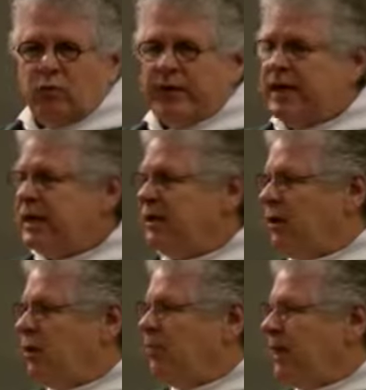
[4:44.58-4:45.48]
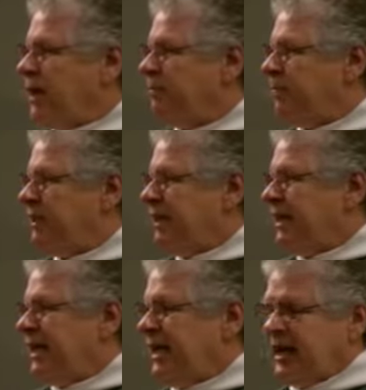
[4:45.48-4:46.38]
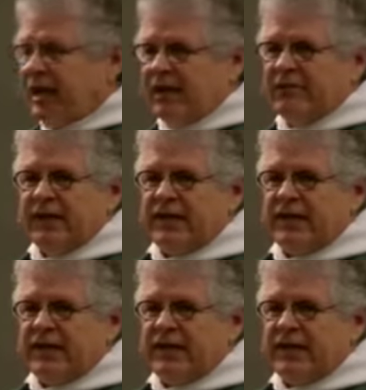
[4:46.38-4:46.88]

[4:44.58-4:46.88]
We need to open up in love